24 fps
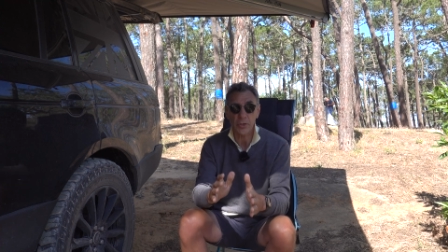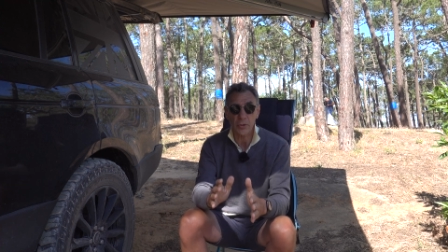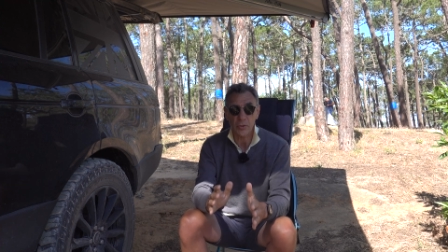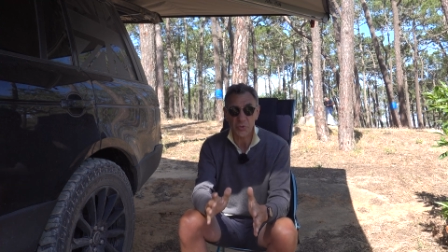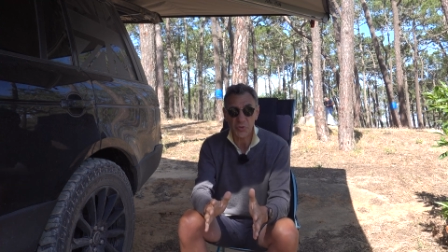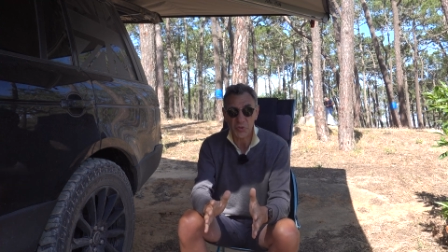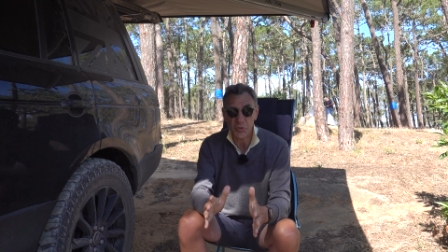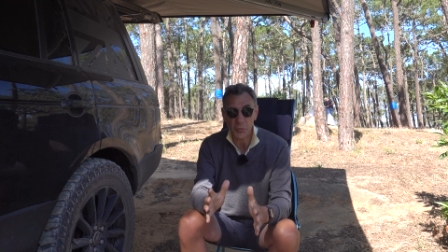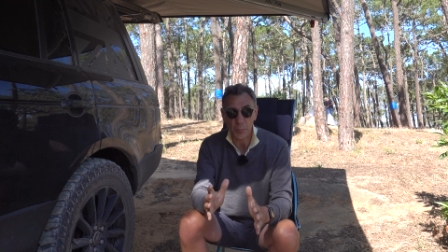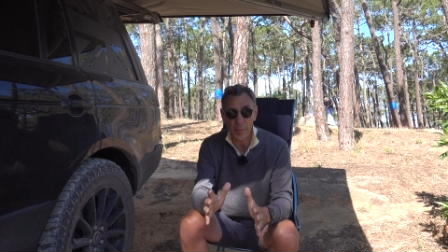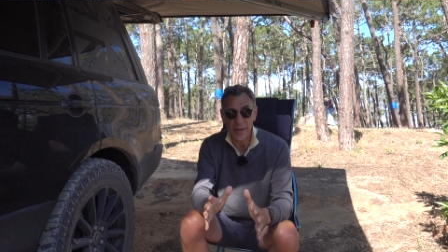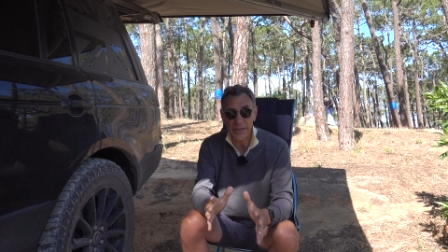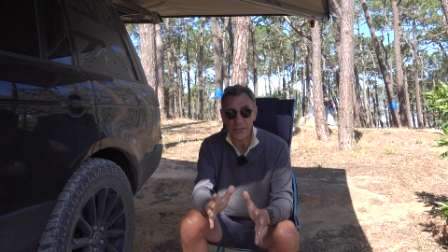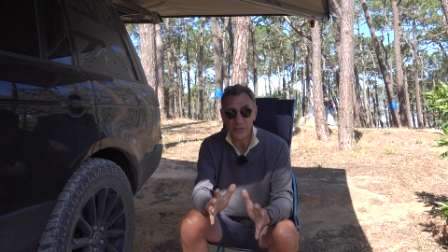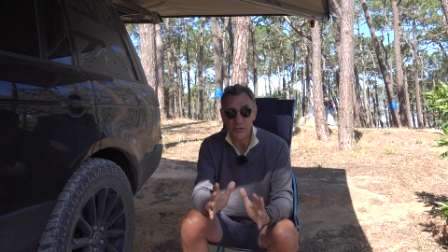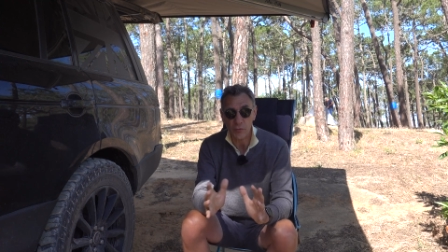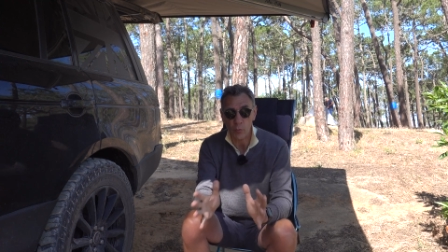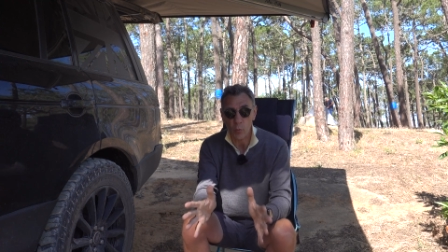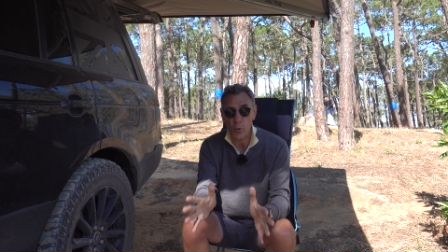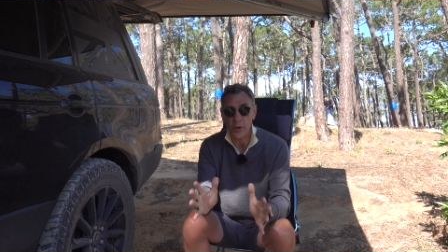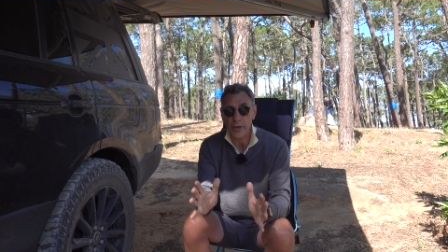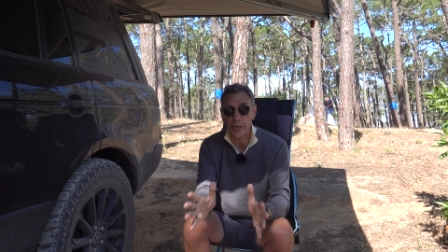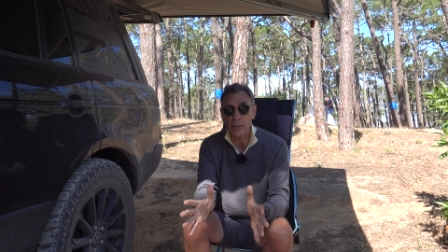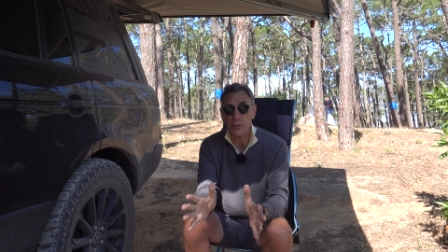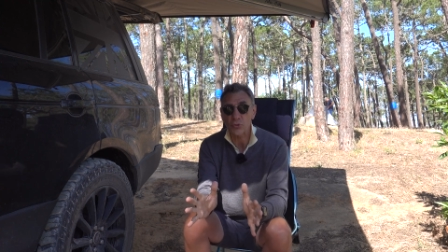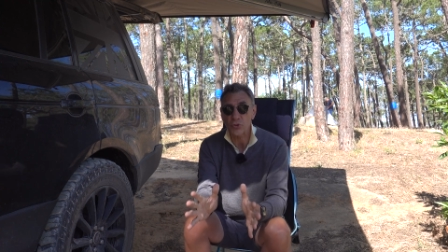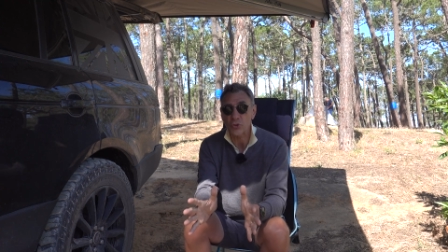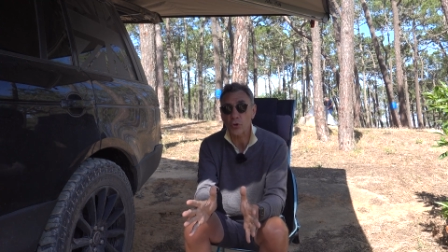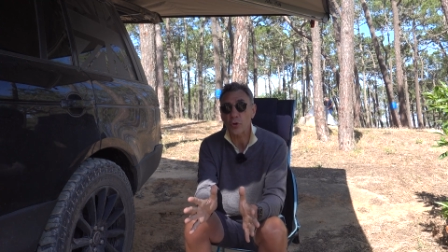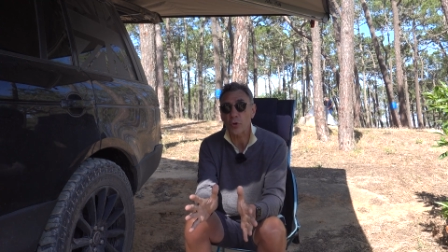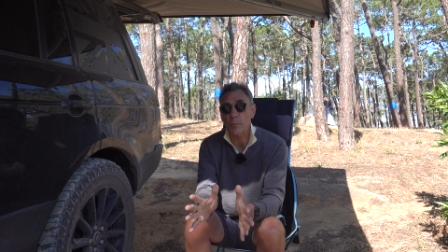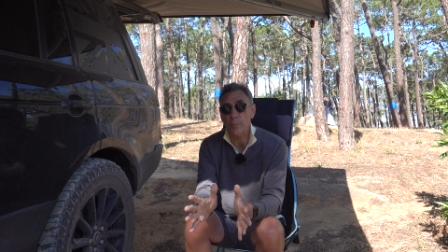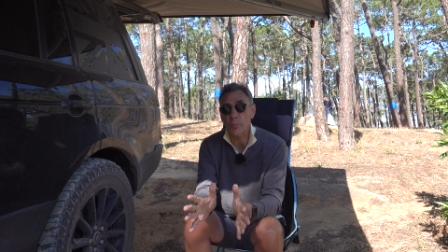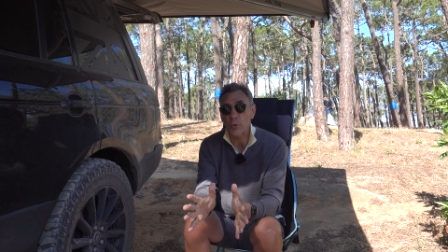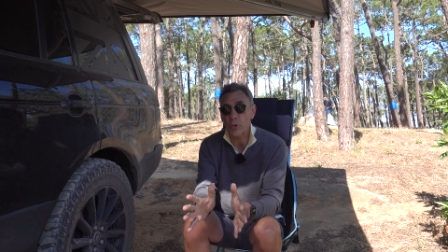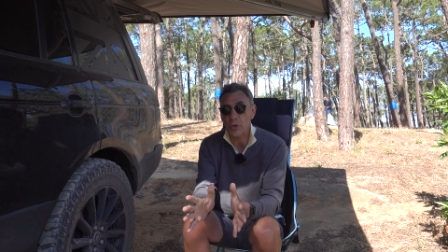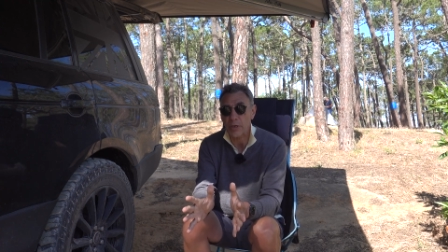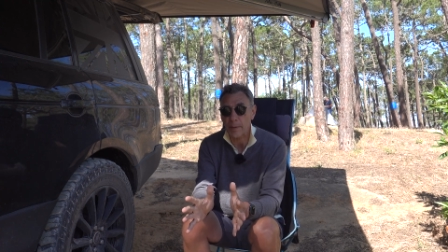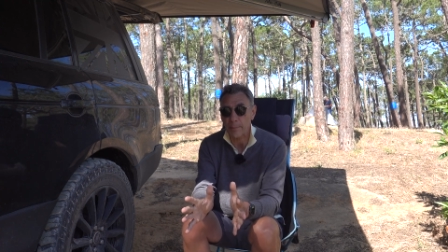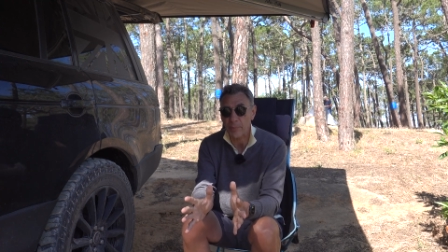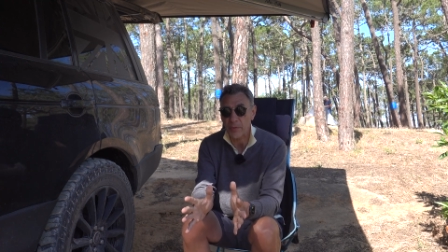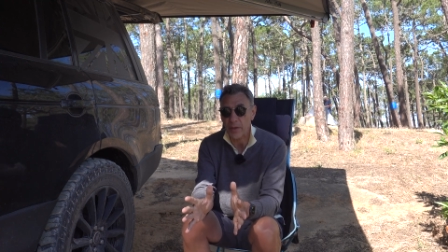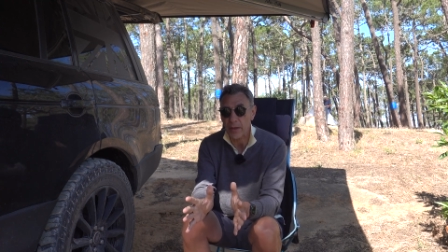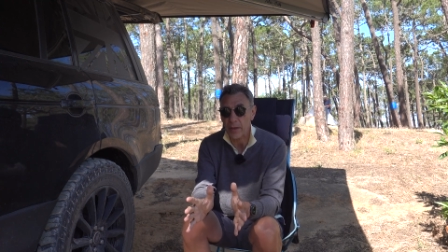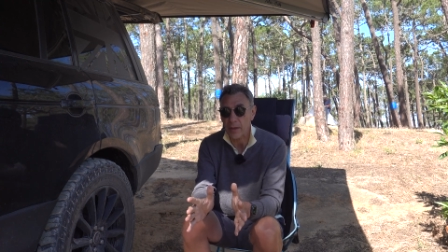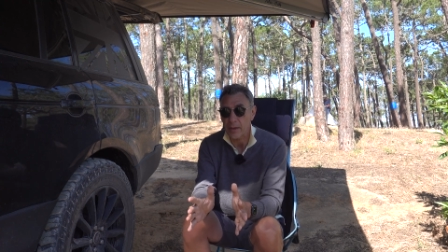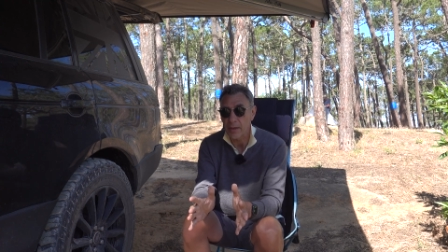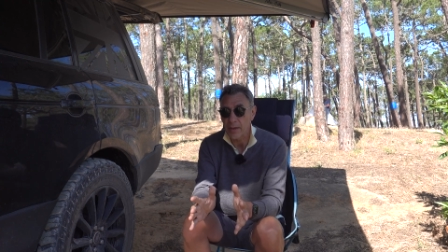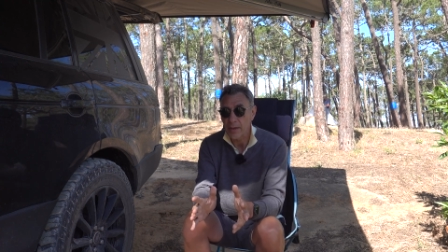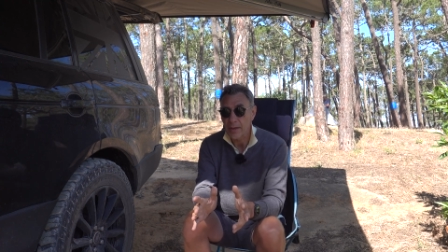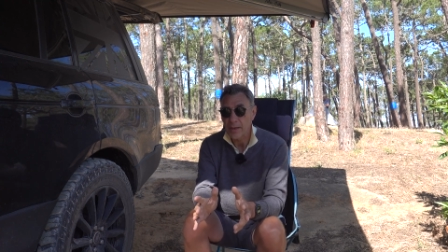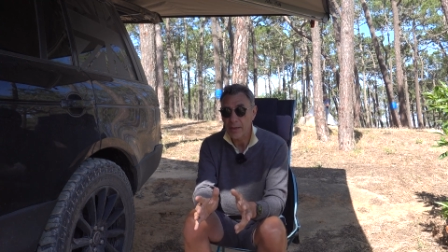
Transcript: on space of what else you can put up there.